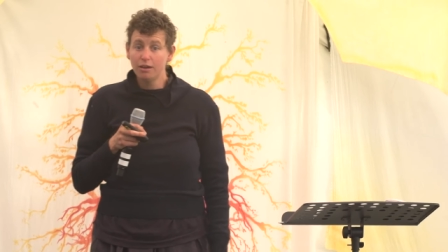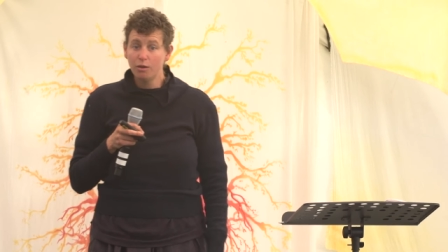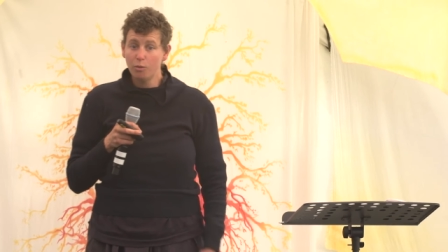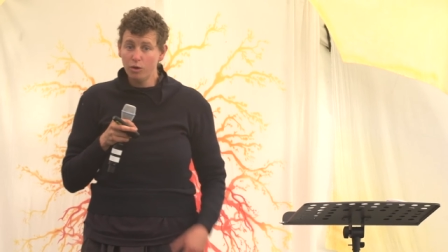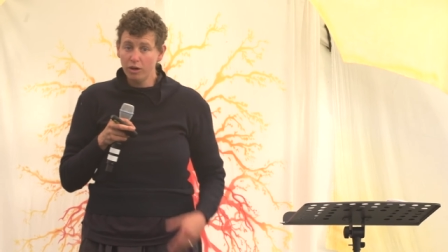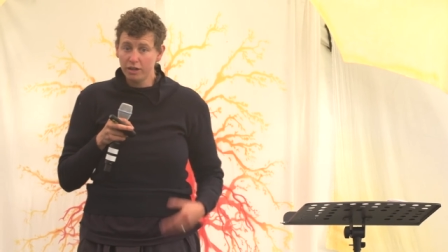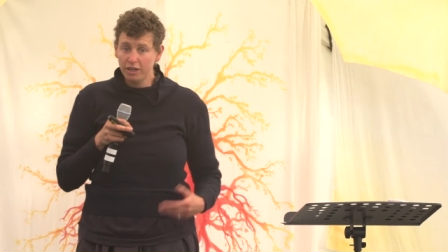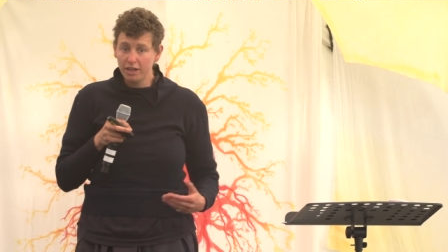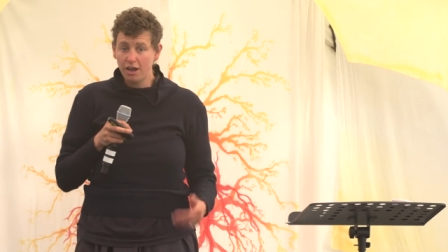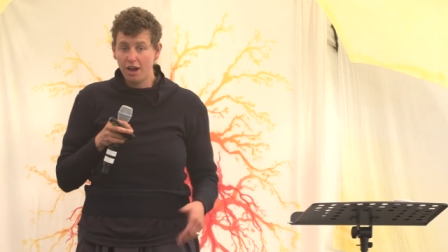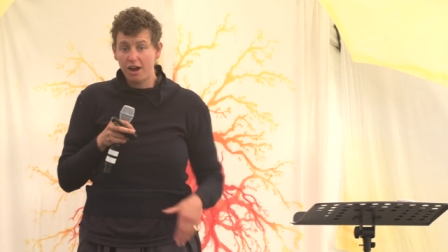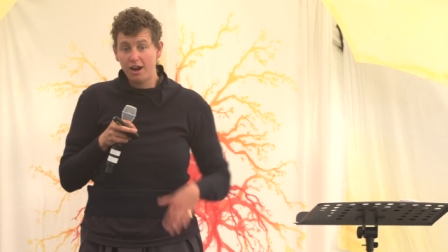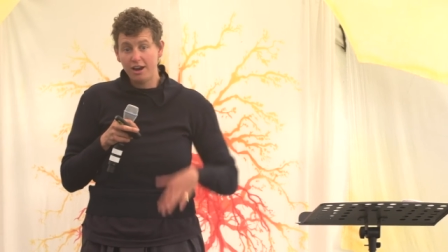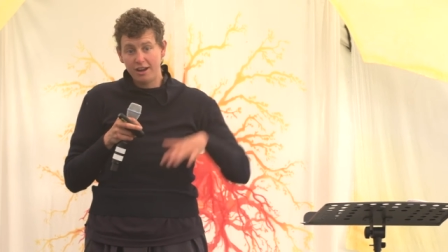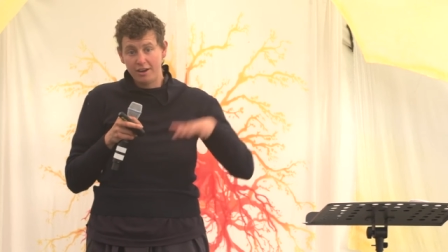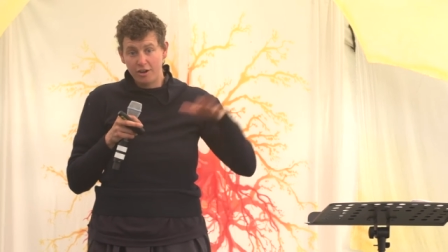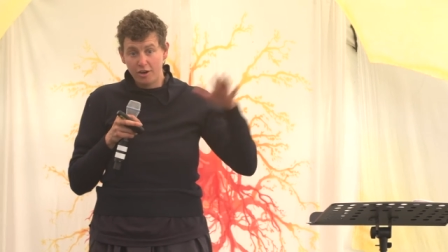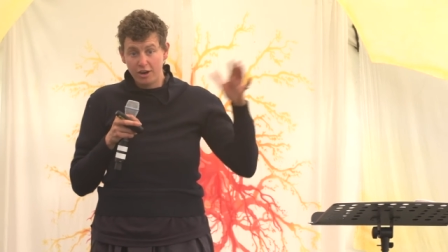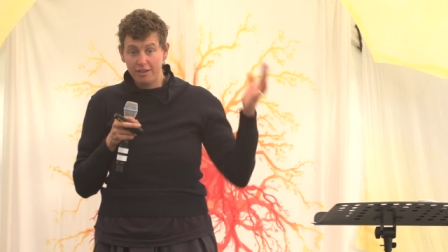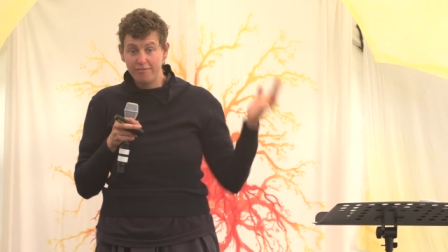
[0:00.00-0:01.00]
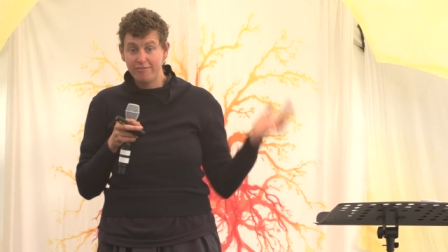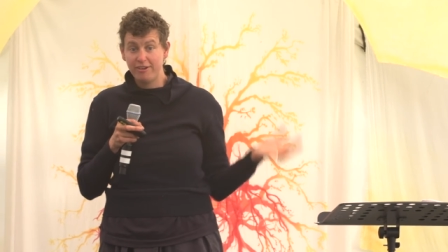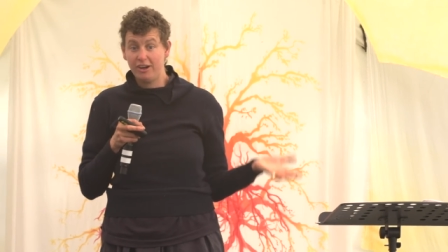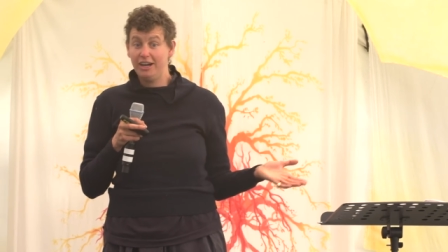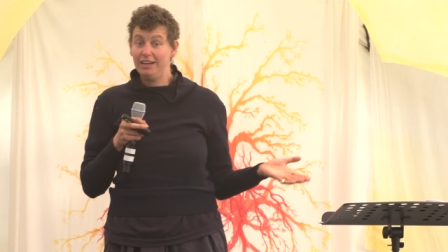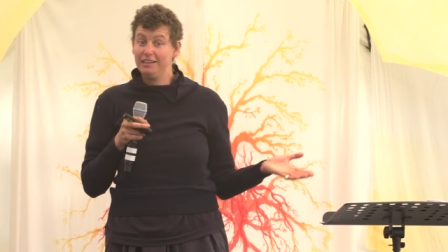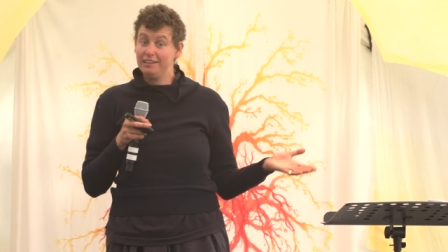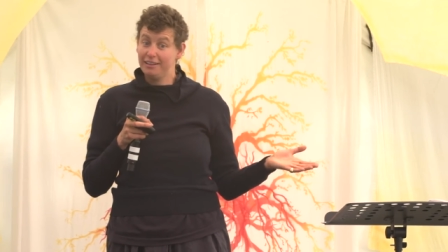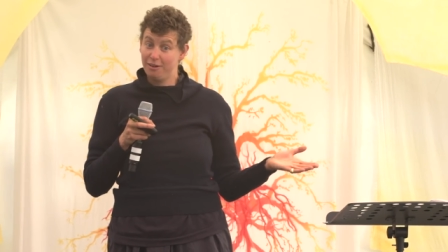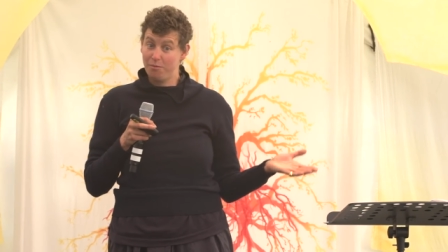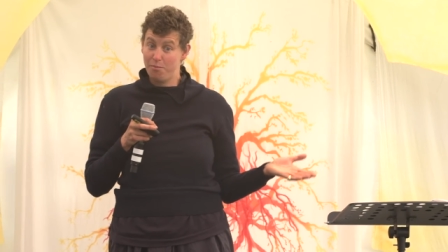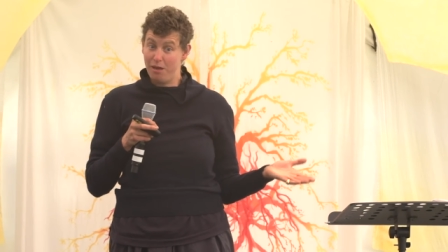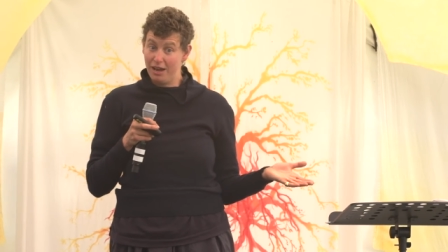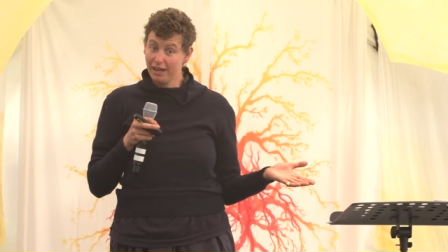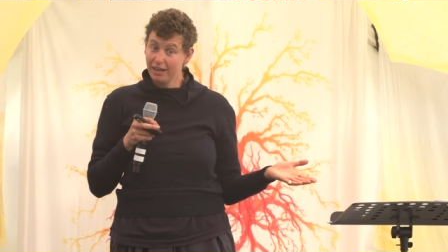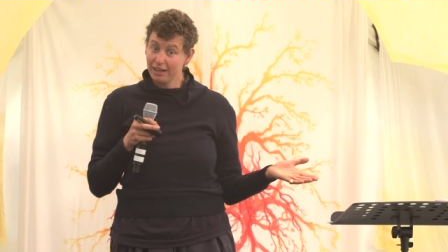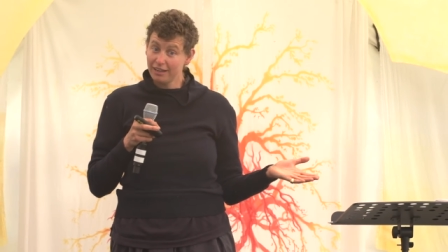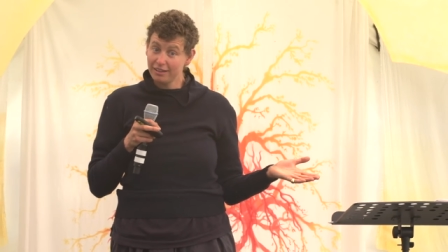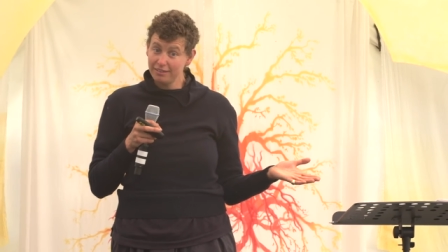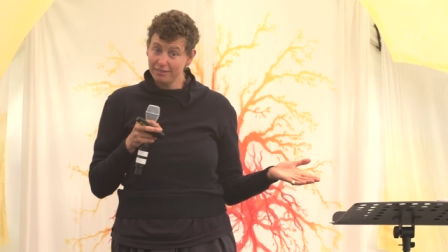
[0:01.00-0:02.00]
working hard and earning very little
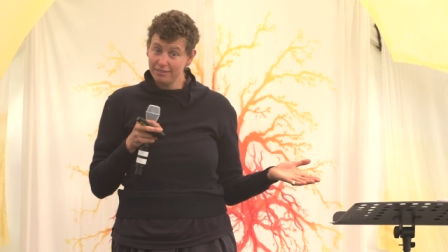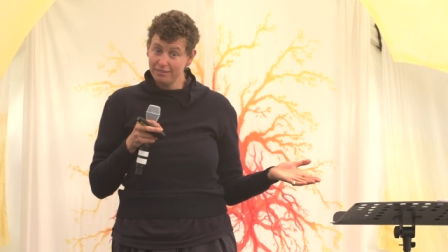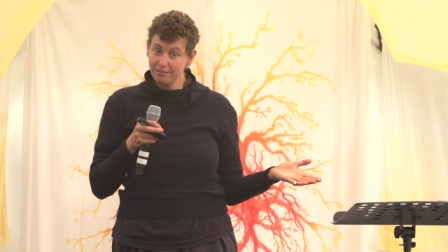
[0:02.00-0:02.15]
money,